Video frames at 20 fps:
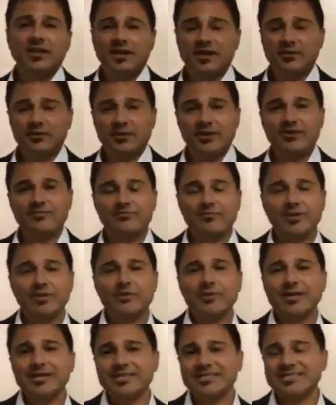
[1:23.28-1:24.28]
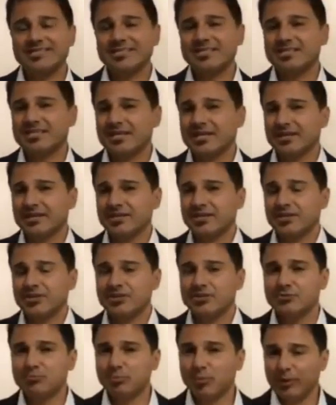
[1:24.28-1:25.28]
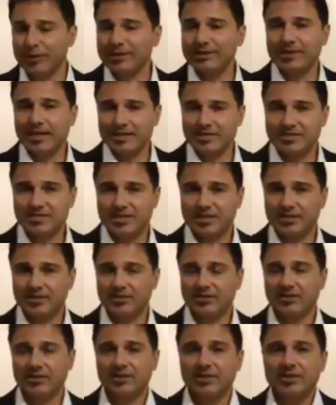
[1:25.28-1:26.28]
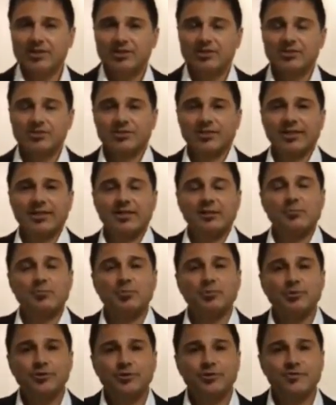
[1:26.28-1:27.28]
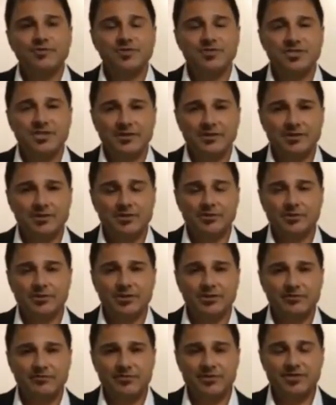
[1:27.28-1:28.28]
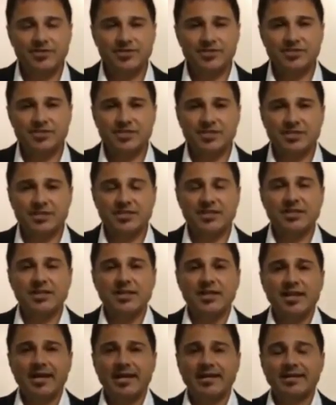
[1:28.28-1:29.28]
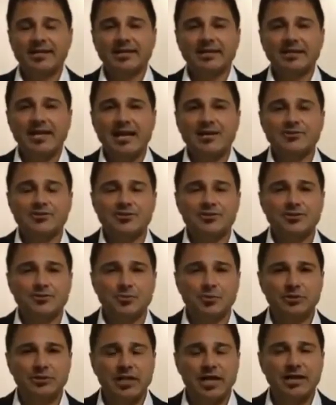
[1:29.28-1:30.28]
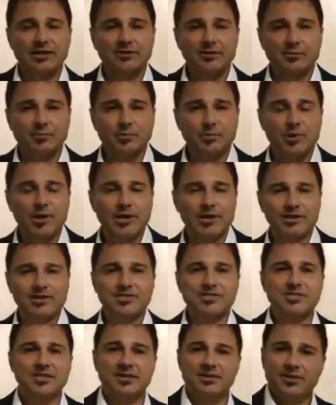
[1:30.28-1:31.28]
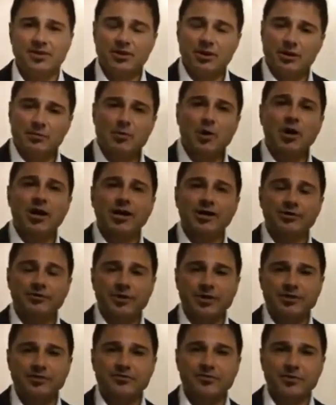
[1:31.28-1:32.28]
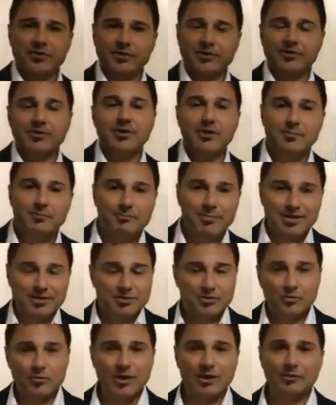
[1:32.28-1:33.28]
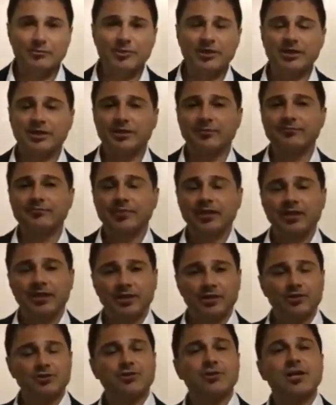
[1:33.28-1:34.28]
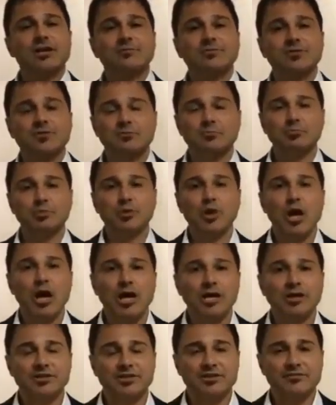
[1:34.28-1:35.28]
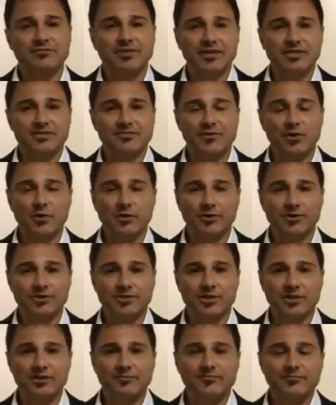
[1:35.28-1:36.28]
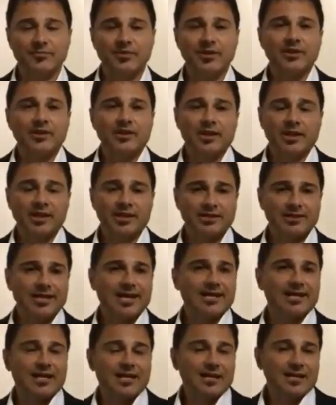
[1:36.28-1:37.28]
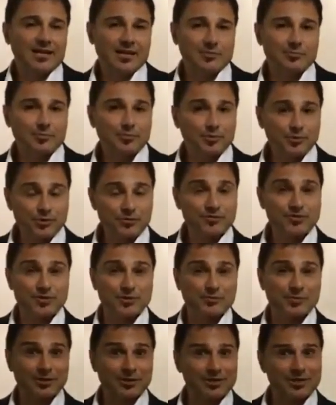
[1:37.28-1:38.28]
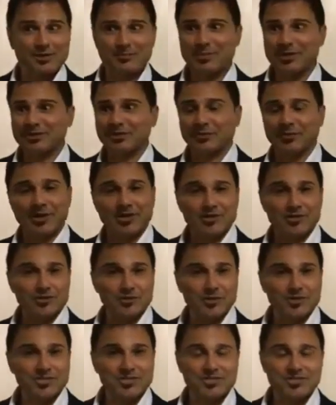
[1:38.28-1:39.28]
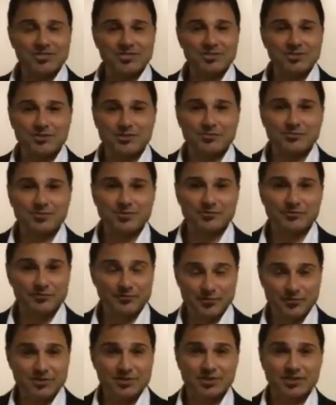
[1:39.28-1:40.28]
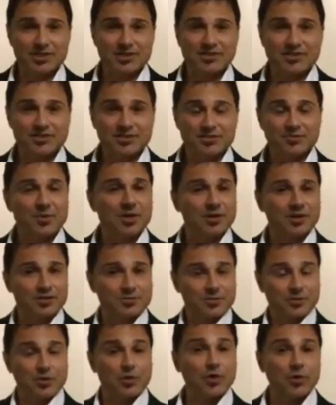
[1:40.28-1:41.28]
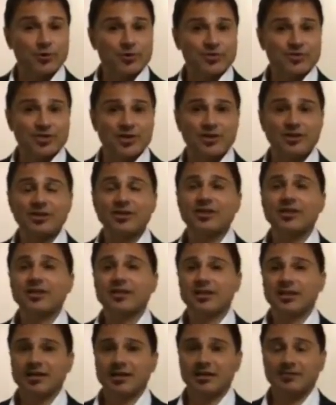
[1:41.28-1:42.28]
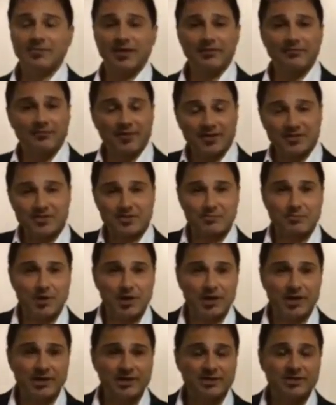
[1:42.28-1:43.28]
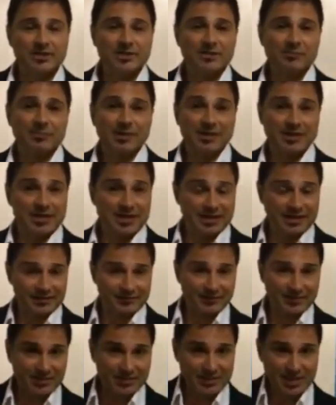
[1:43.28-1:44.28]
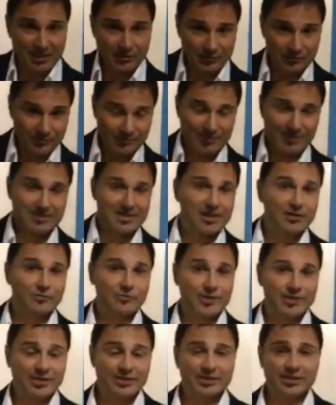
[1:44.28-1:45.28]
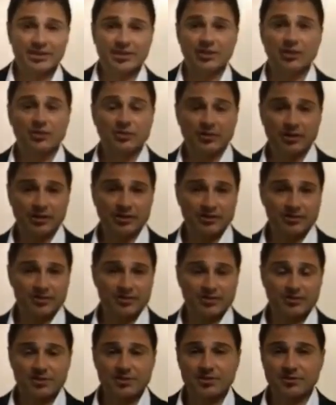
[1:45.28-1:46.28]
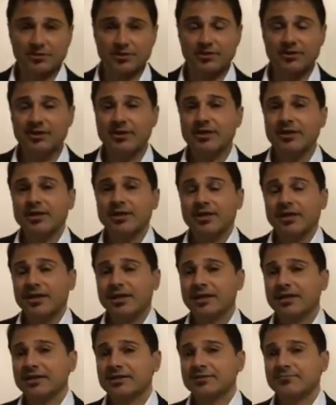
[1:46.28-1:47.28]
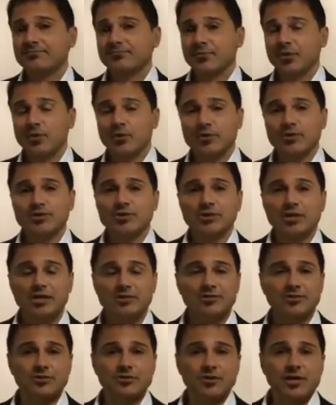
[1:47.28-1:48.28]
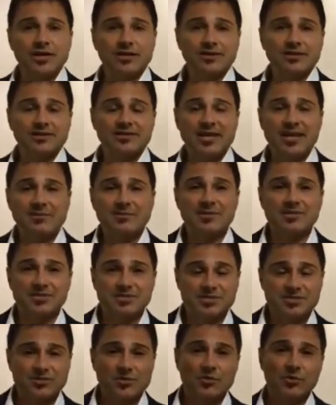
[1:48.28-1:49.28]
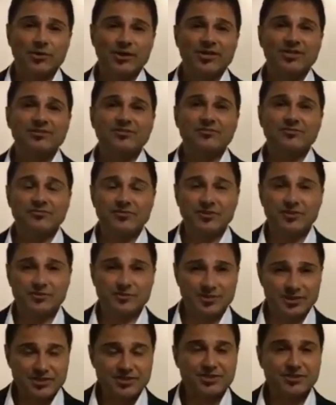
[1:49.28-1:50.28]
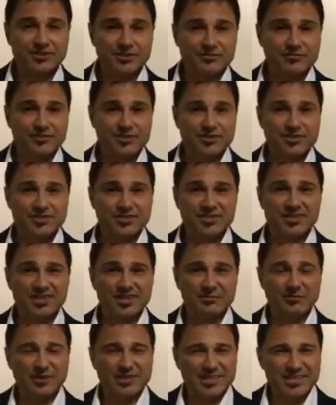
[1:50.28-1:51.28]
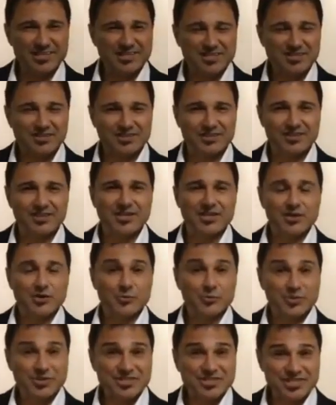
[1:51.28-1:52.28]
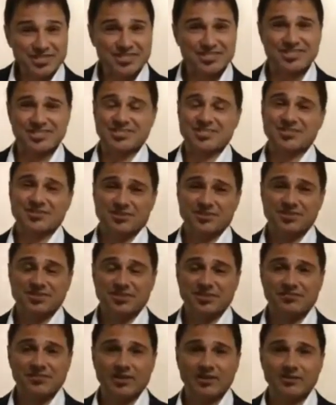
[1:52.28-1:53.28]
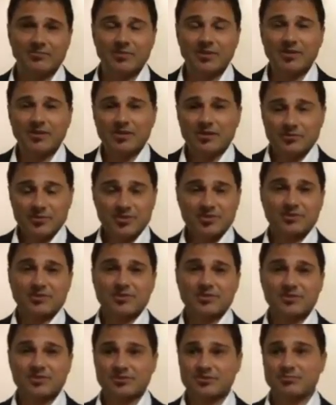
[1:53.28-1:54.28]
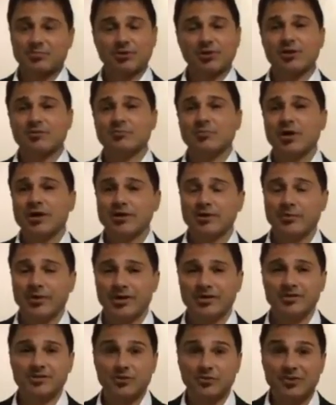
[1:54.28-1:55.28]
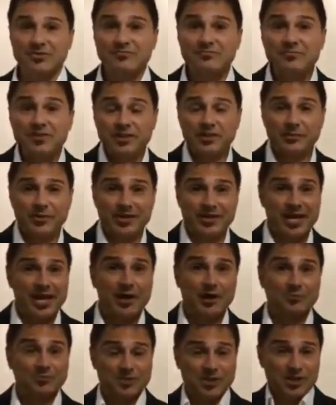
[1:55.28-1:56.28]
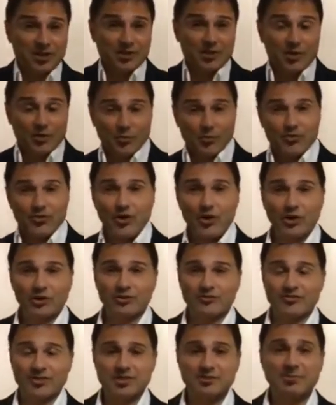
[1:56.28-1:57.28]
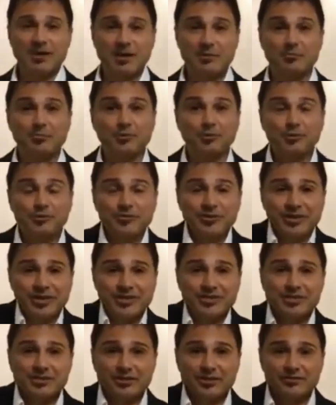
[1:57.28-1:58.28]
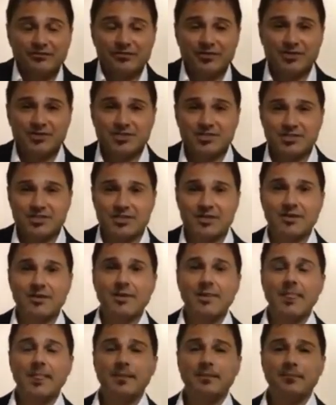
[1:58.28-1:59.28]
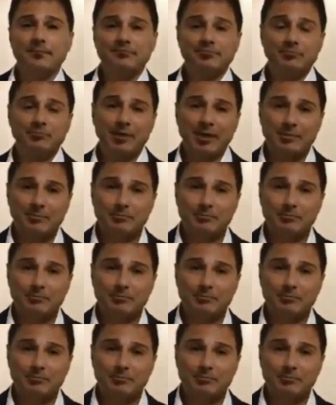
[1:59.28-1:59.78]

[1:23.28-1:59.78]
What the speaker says: And Invigorate is designed to break that cycle so that it improves serotonin efficiency and it allows you to rely on the product instead of the carbohydrates for your mental well-being. It also helps to block the effects of cortisol, and that improves your ability to make the right choices in terms of food selections as well, because we know cortisol affects the mind by down-regulating serotonin, and cortisol also damages or interferes with insulin efficiency, and when insulin resistance starts to develop, we start to put on body weight. So Invigorate helps with all of this by improving insulin efficiency, by